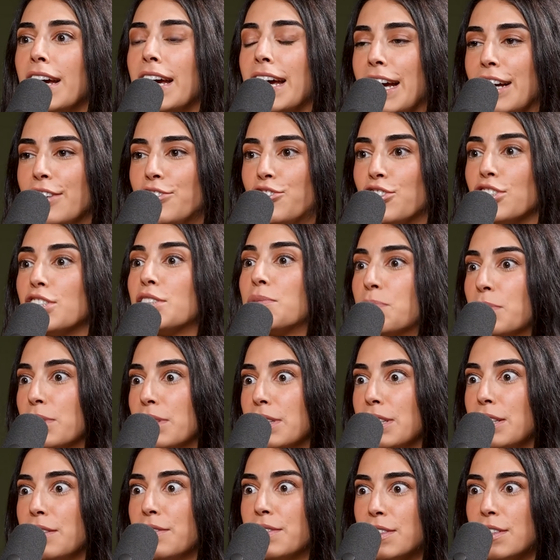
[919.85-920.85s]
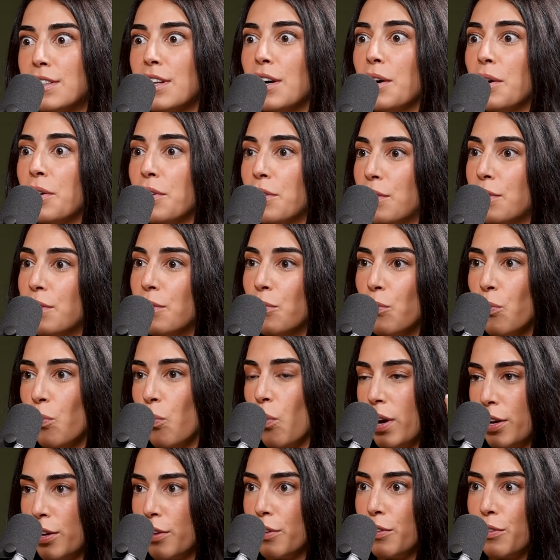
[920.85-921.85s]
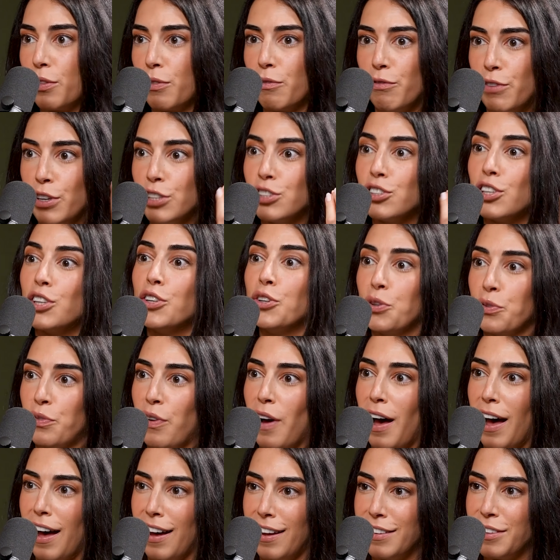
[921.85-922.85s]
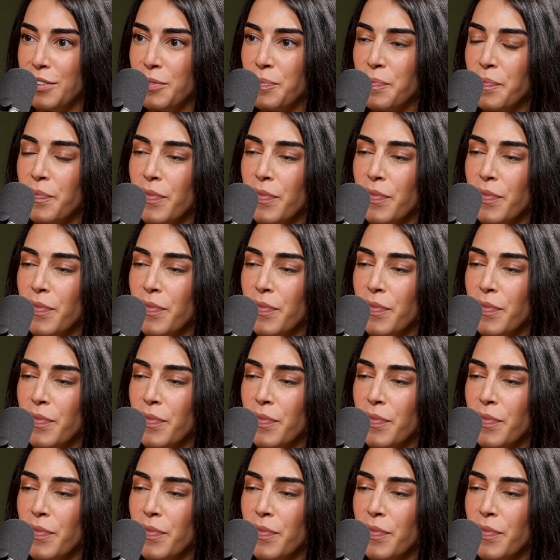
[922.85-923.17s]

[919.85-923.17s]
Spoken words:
It just believes that what vision you've had.